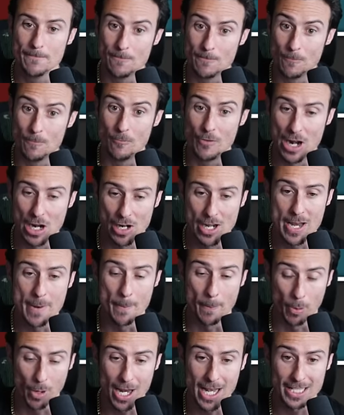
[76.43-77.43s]
very
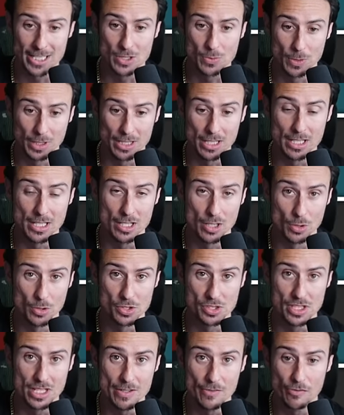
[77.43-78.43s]
impressed with the Eagles
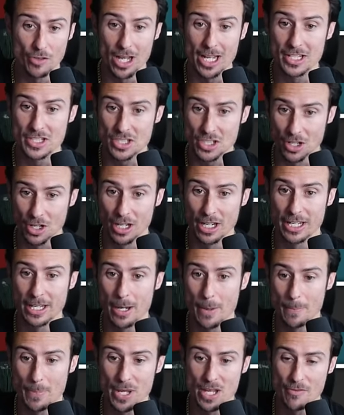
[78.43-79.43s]
defense. They're going to get
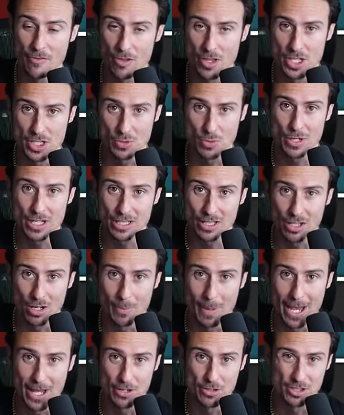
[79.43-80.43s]
a B for this week. The
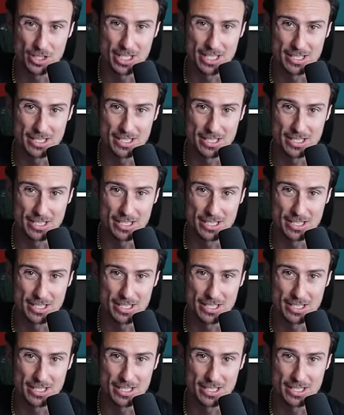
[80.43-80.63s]
Commanders get a